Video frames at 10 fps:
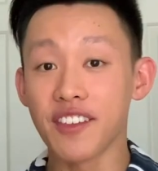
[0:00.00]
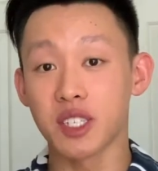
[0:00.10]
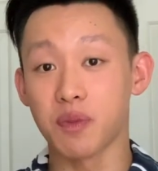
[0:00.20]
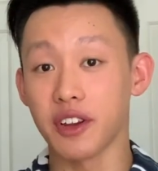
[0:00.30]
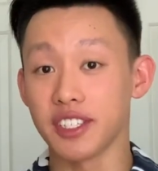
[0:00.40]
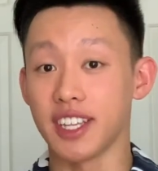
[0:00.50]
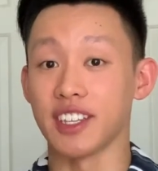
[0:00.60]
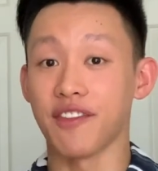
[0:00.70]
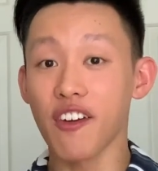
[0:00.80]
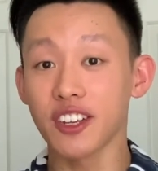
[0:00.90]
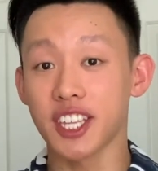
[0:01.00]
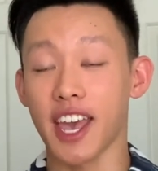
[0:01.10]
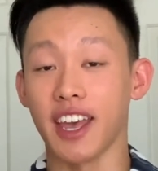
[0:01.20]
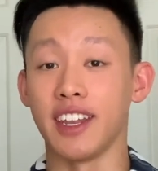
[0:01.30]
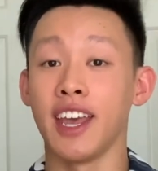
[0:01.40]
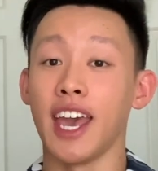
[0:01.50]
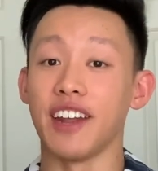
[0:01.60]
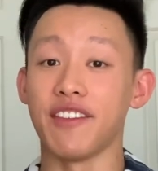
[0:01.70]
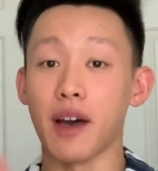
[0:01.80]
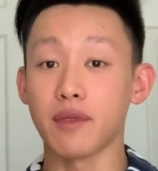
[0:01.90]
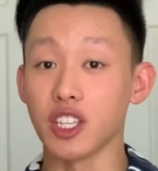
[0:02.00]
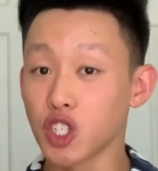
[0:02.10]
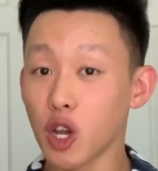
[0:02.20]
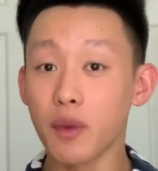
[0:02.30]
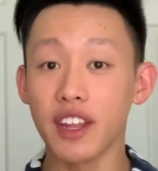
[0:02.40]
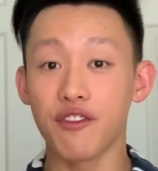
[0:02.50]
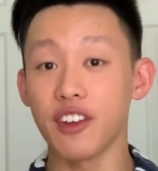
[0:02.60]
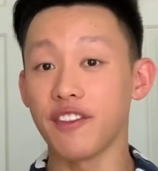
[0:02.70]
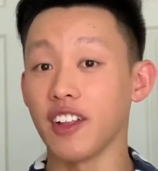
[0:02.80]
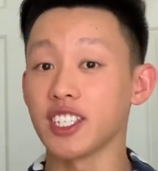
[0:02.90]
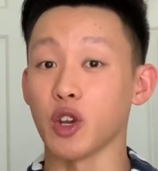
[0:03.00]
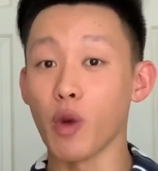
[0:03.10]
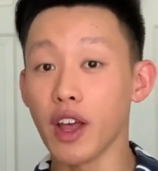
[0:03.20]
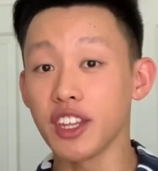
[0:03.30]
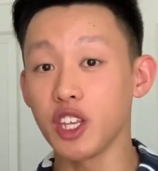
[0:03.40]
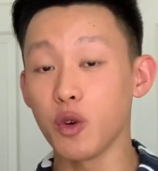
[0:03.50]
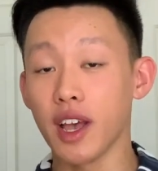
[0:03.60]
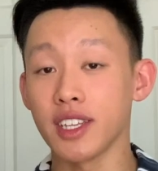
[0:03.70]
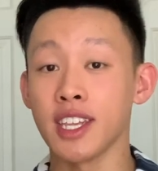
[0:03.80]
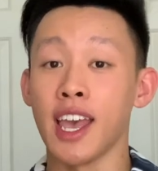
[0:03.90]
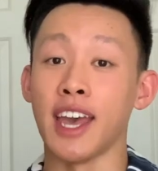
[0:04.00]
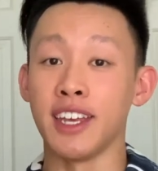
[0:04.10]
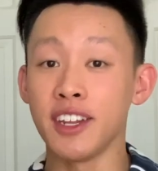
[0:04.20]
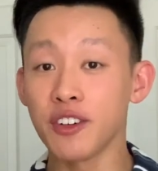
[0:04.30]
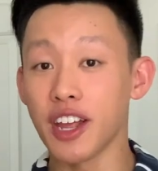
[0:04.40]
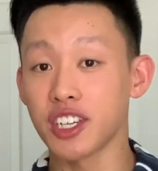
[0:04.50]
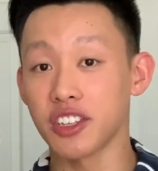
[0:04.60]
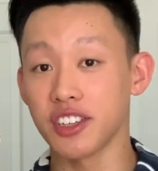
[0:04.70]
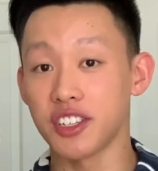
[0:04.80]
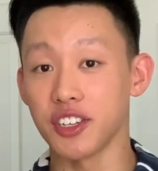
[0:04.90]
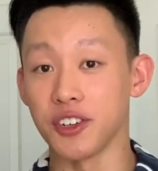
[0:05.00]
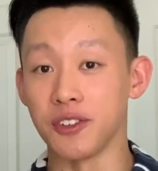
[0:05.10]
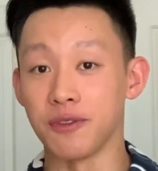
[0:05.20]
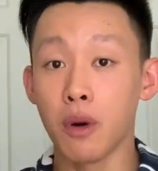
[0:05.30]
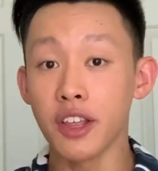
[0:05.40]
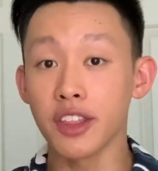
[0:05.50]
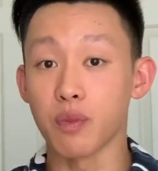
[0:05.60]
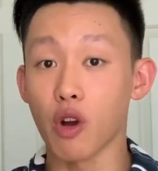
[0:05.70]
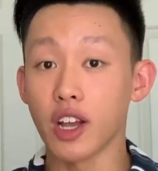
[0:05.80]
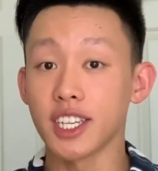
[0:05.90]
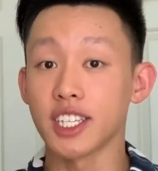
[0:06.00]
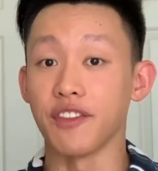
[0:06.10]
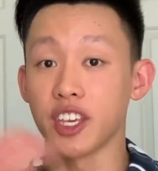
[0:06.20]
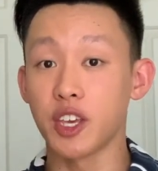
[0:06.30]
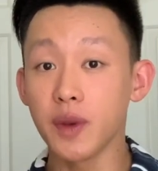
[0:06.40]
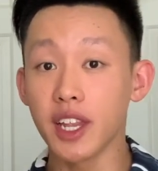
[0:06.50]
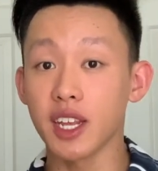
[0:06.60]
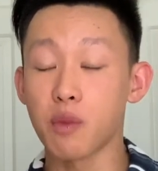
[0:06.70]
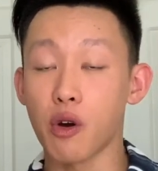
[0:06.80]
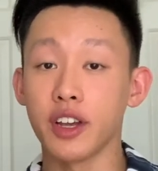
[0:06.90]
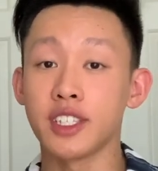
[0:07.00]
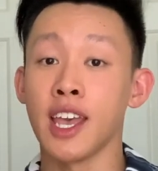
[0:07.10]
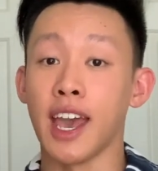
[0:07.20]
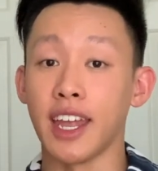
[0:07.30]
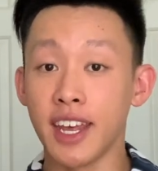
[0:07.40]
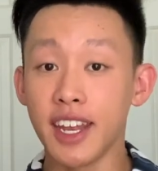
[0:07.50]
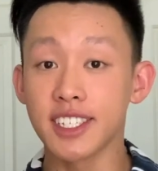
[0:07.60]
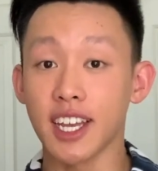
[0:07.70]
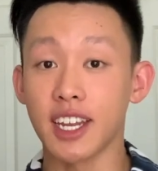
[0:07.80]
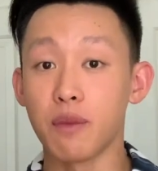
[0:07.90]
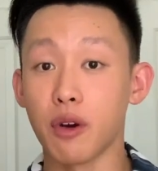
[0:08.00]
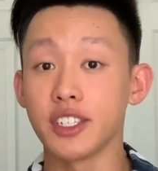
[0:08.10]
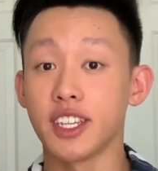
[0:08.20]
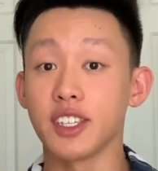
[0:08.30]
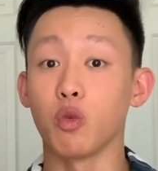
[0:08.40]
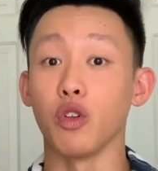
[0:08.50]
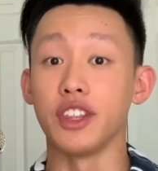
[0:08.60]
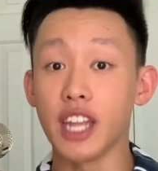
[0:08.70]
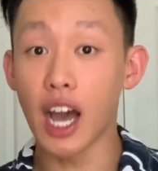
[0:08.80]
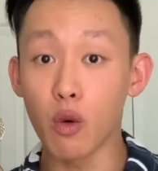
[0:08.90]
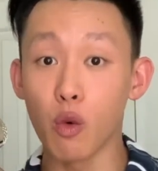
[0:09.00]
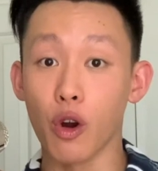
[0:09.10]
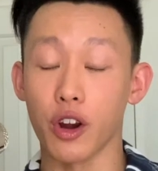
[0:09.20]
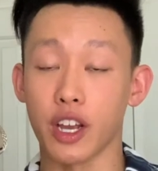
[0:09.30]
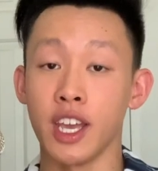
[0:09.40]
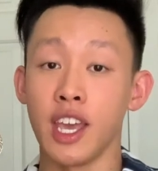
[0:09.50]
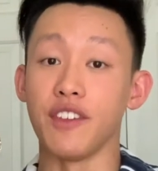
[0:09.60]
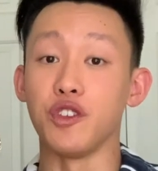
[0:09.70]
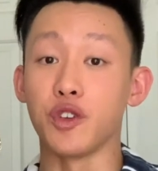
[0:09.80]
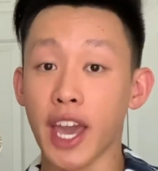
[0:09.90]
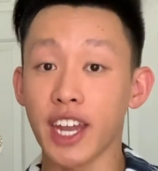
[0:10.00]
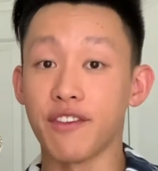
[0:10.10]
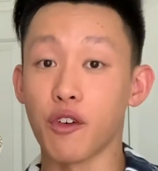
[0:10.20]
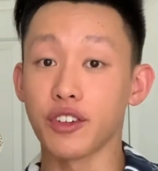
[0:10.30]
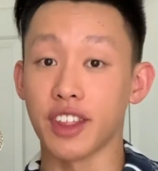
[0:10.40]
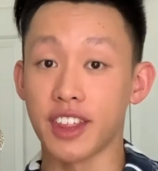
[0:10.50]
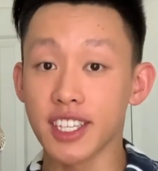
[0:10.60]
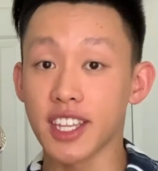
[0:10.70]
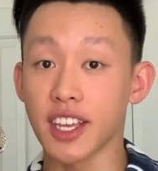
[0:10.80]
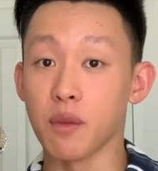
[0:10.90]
experienced this firsthand, and I've hopped on so many free flights around the US and internationally too. But the process of accumulating points and hitting sign-up bonuses will not work if you can't afford the things that you're